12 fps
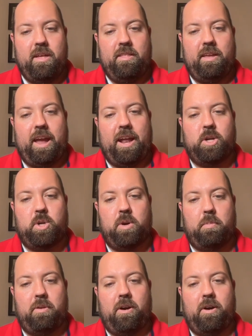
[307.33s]
The
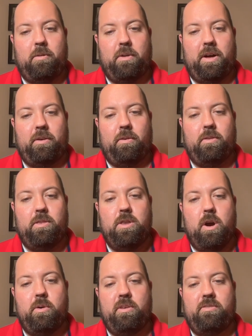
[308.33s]
HRRR model.
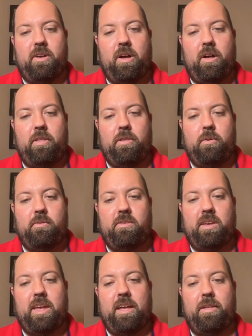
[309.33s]
Notice all those
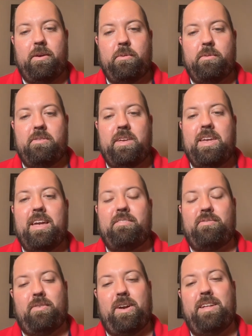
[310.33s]
yellows? Yes,
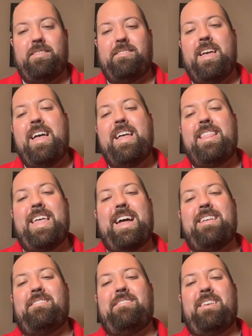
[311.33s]
friends, that
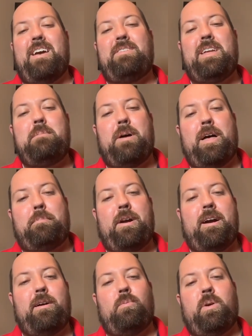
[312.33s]
is 70 mile per
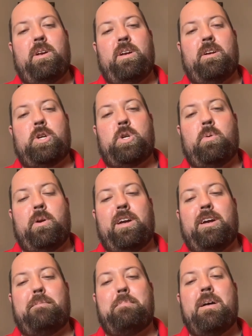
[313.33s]
hour wind gusts showing
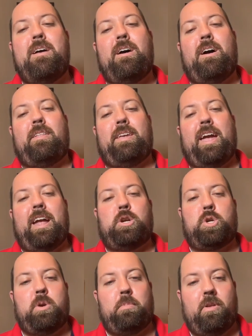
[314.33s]
up on the
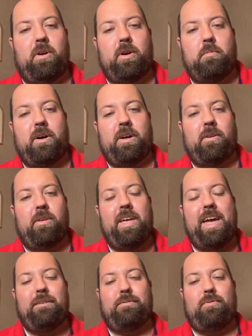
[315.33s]
HRRR model
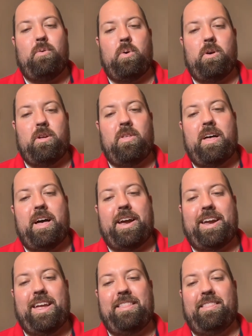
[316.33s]
at 4
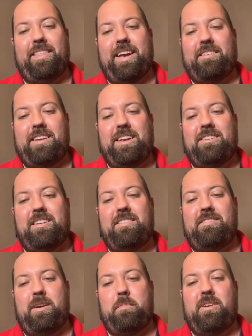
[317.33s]
o'clock in Lexington,
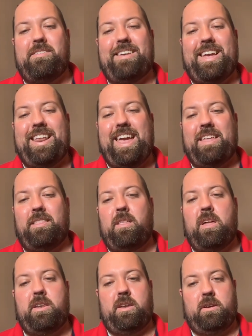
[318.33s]
Somerset, and
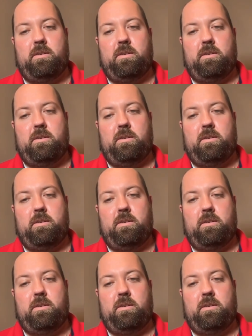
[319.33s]
London.